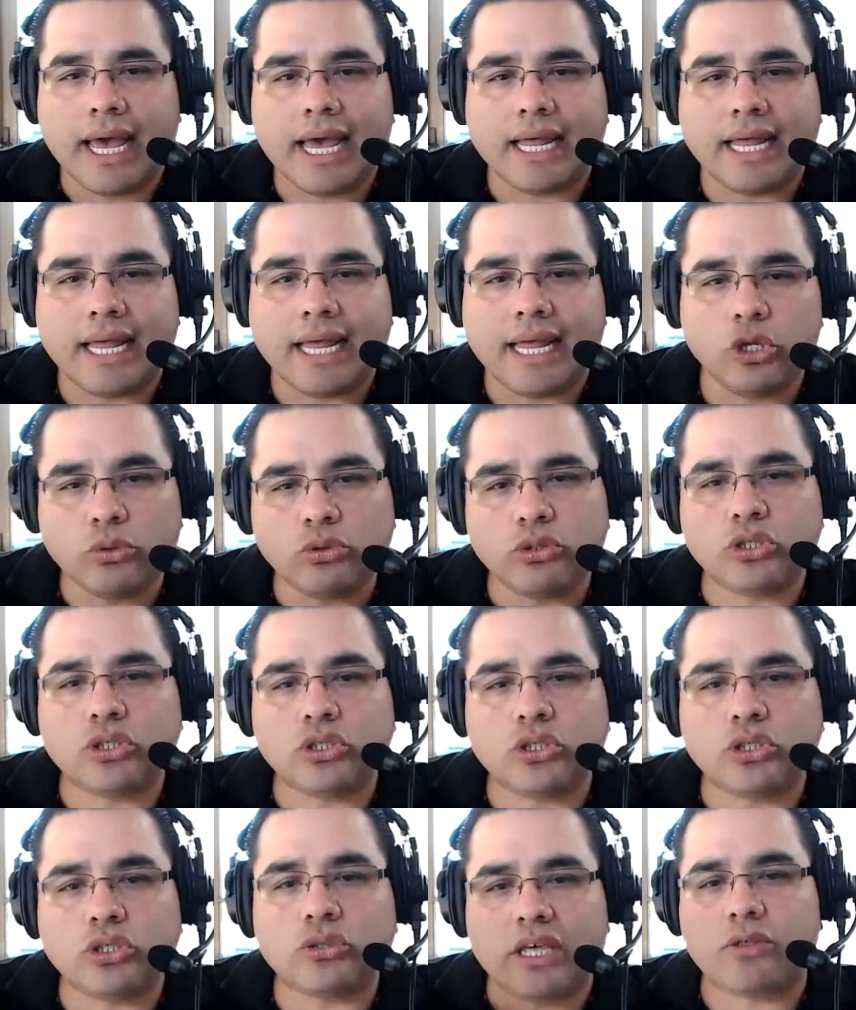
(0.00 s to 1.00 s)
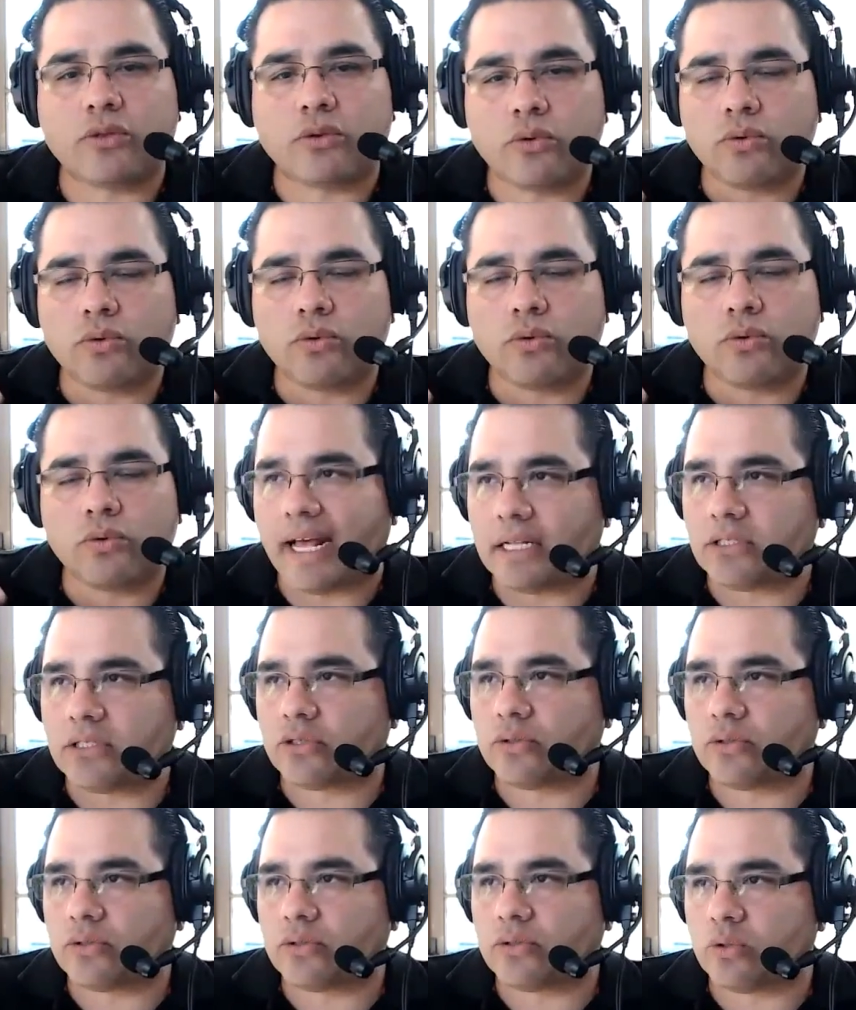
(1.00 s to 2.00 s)
And usually through
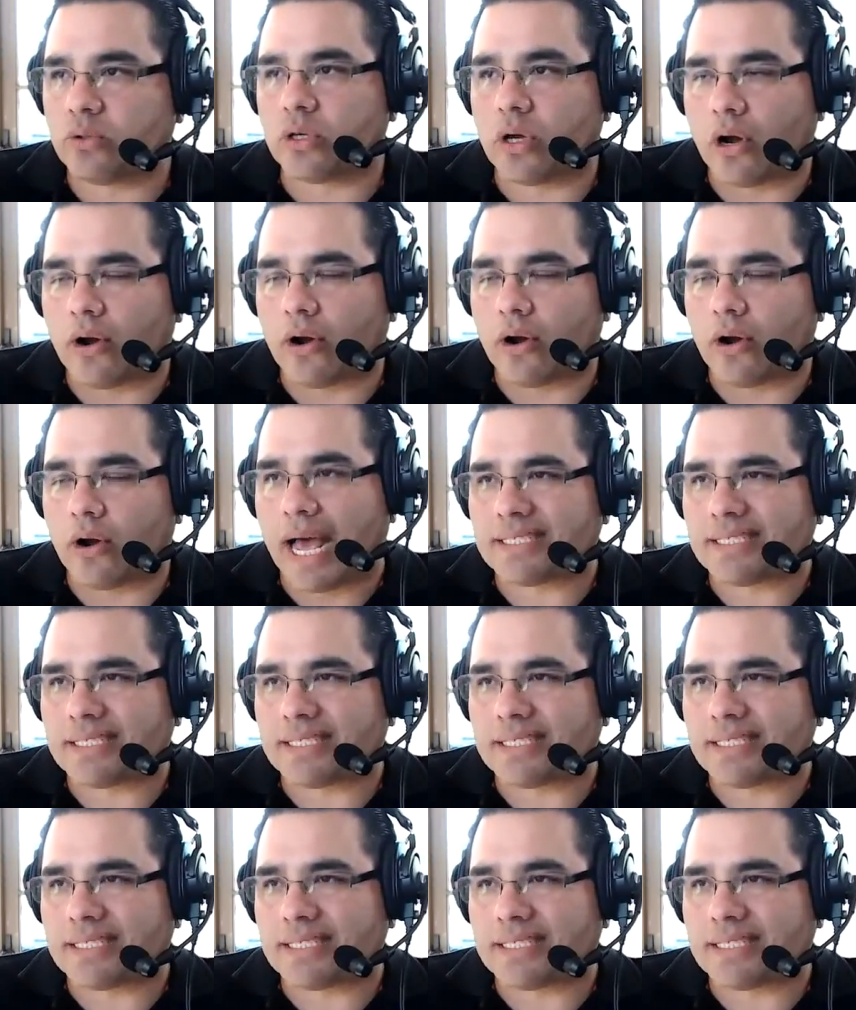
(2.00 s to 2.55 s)
answering those or